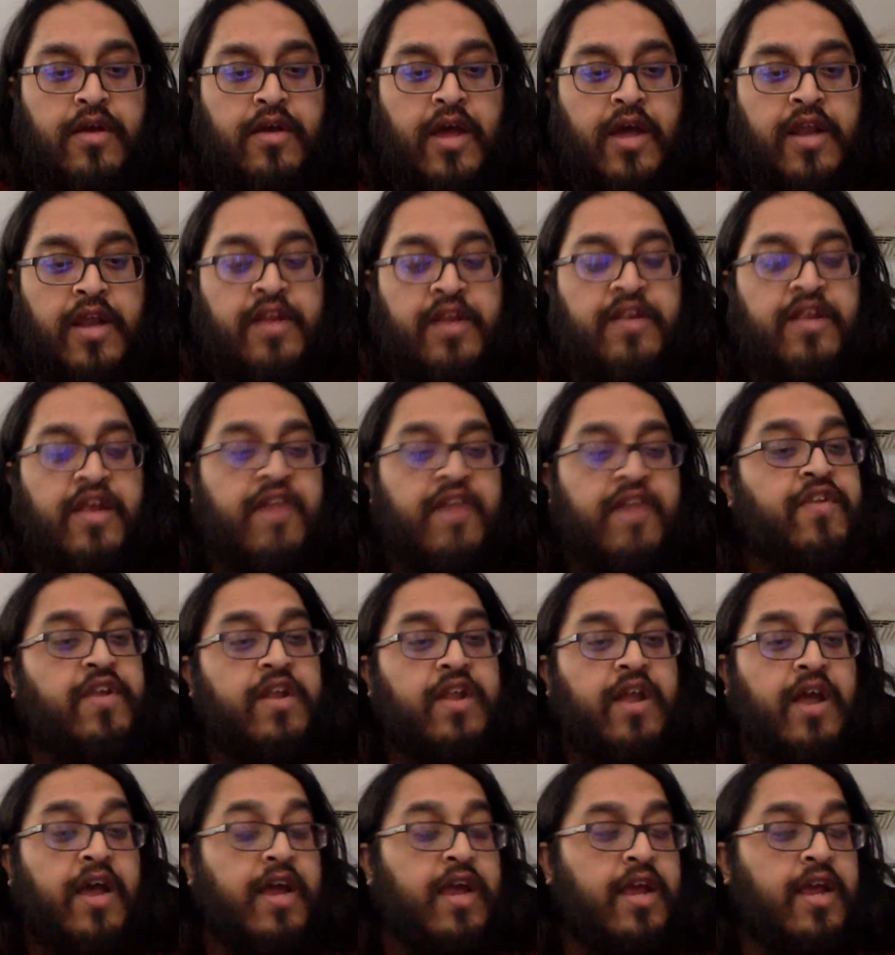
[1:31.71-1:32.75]
an indefinite
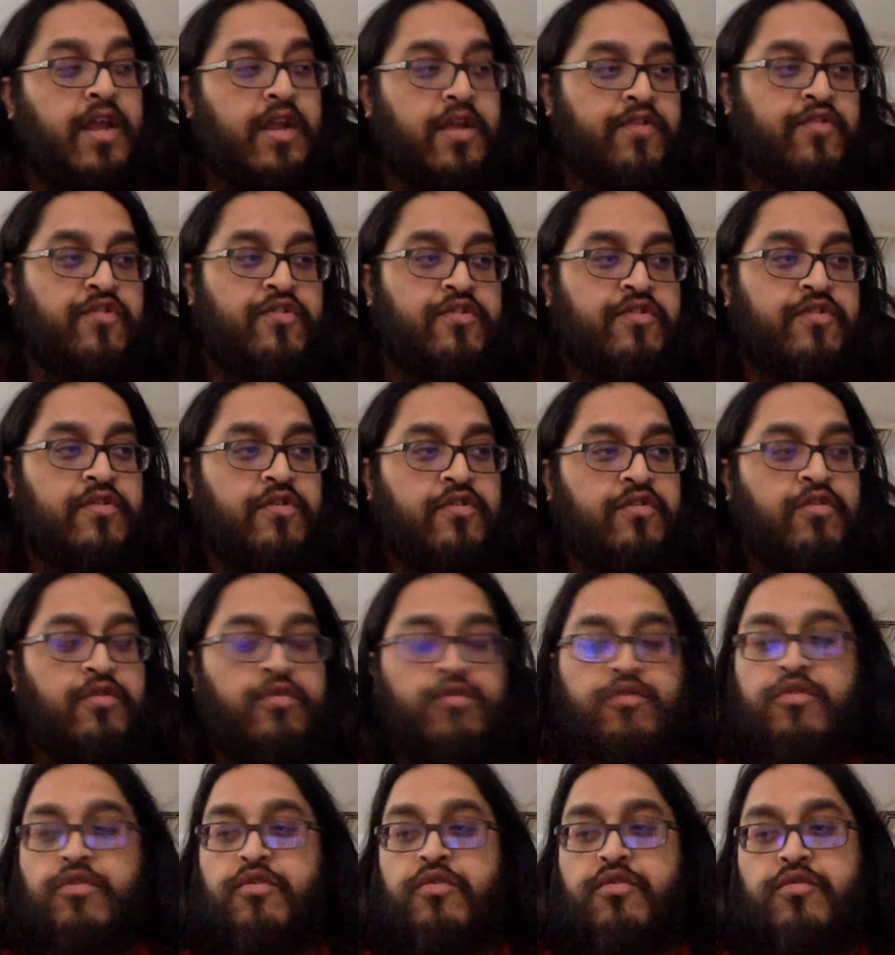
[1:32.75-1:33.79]
hiatus due
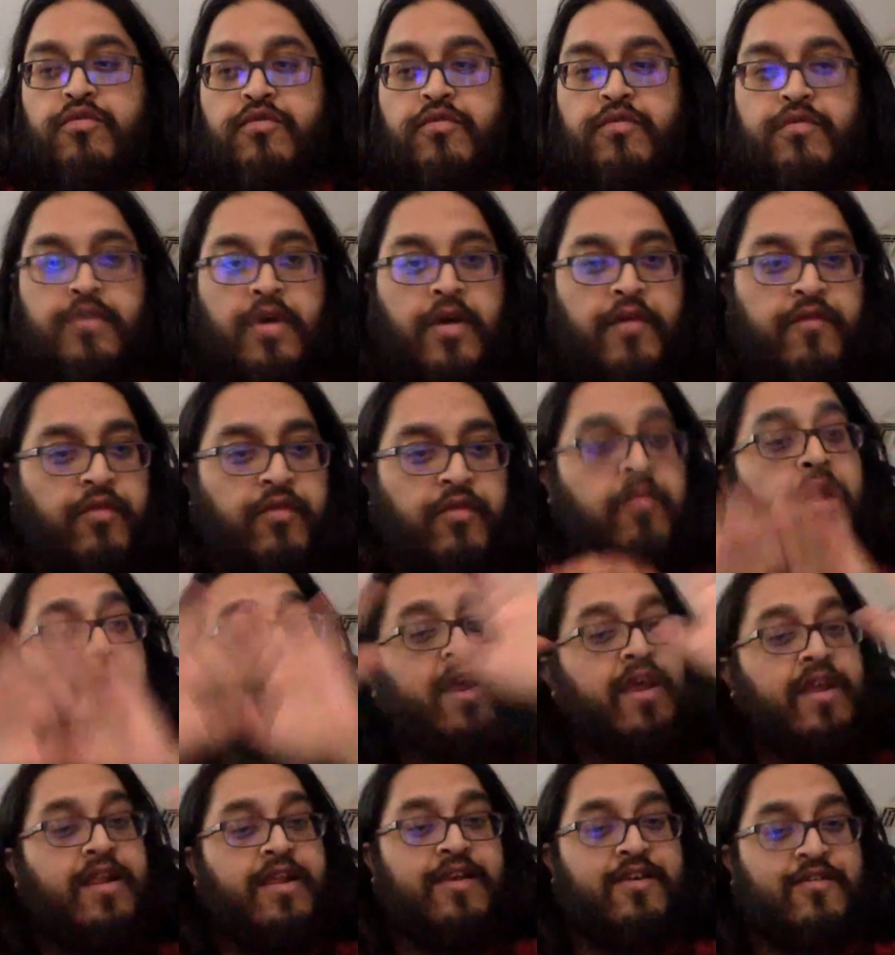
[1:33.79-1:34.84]
to a
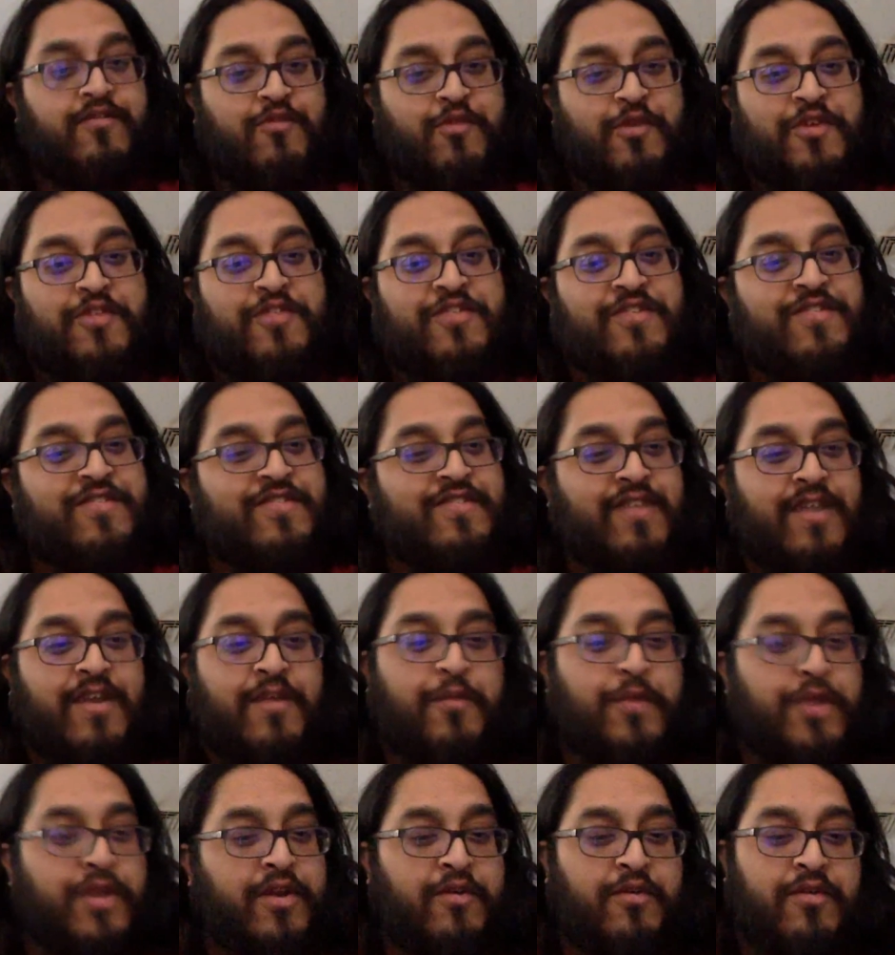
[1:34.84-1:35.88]
variety of reasons that
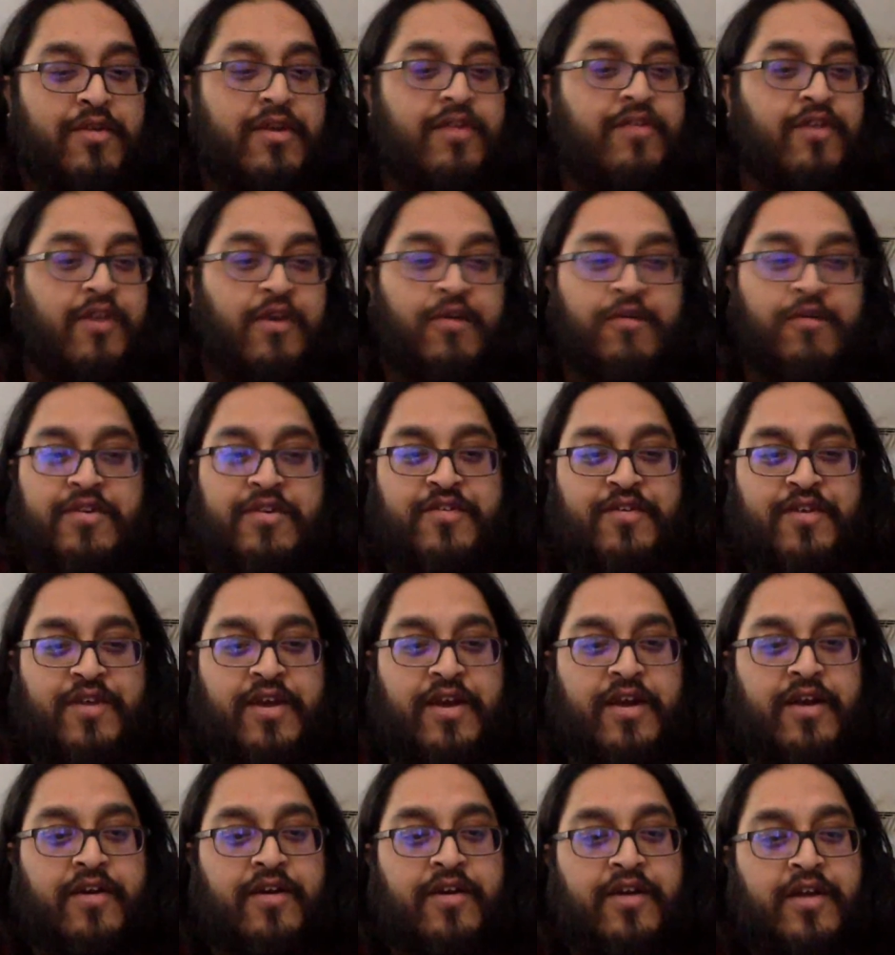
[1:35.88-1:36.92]
we don't need to go into
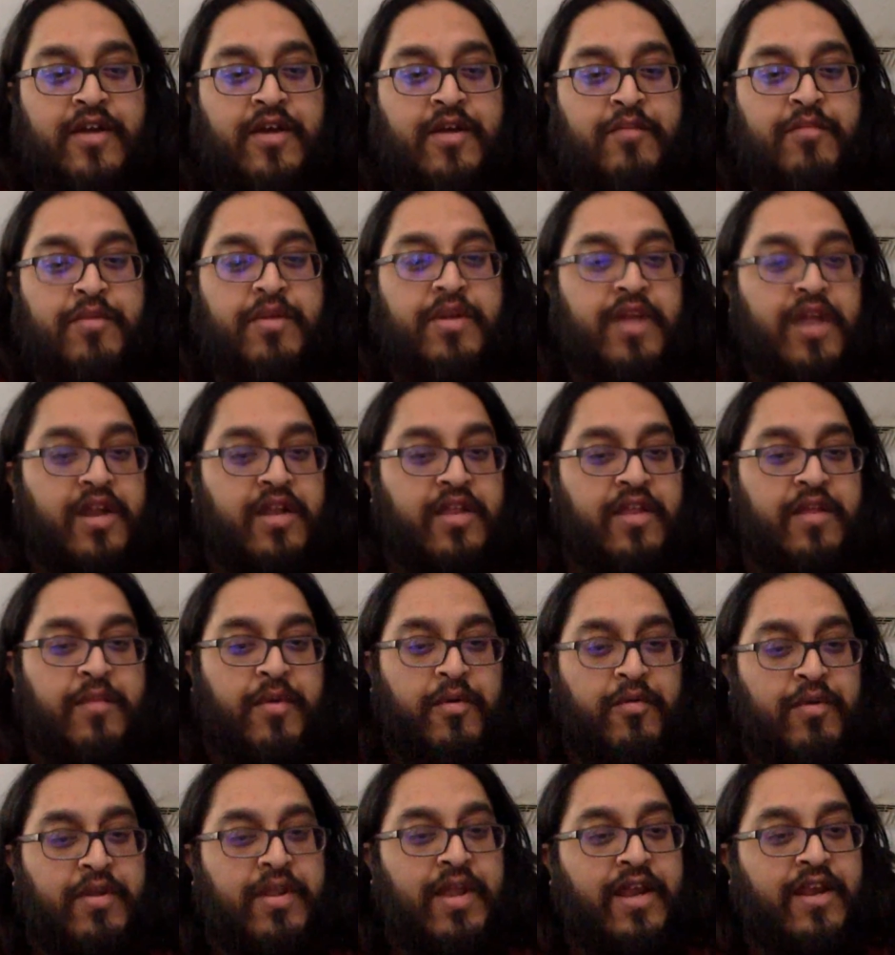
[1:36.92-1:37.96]
here, but none of them
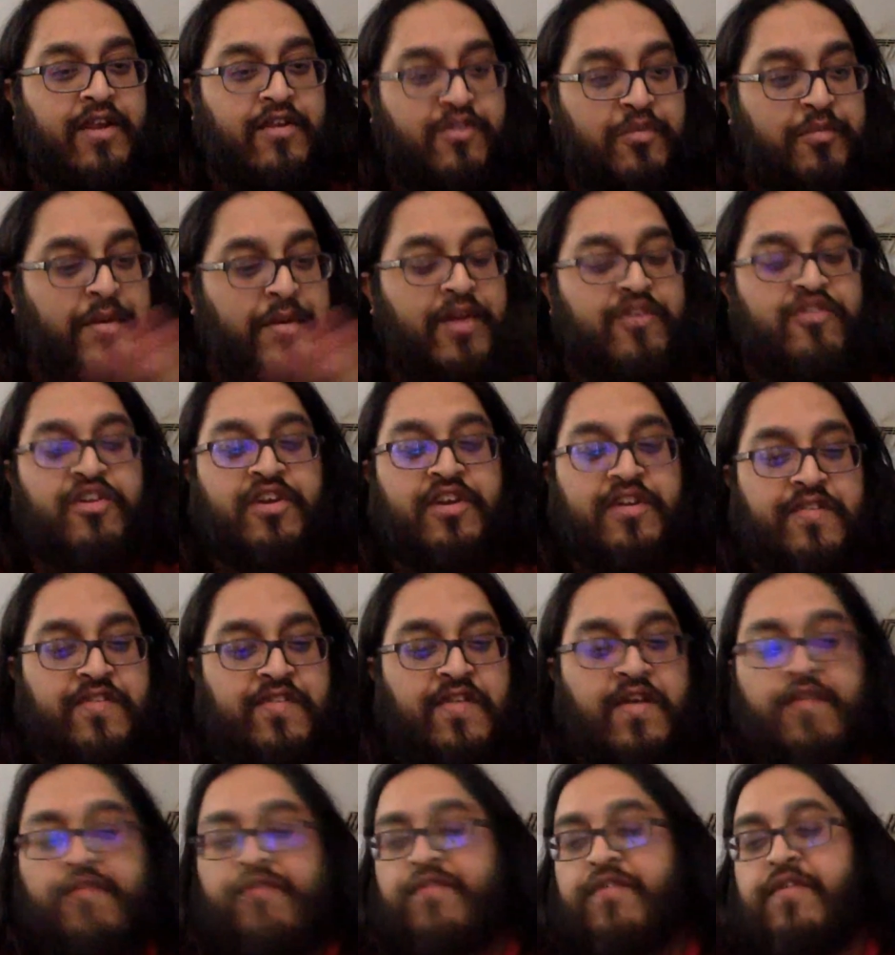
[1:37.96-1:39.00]
are related to Budgie
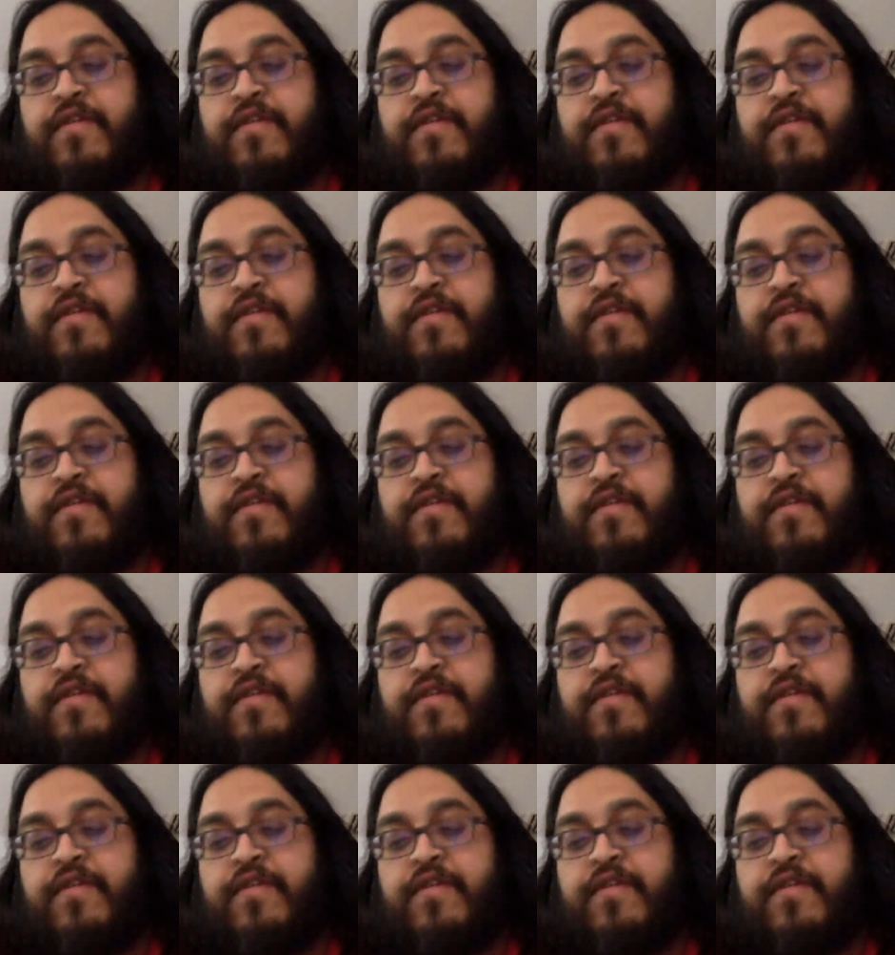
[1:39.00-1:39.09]
itself.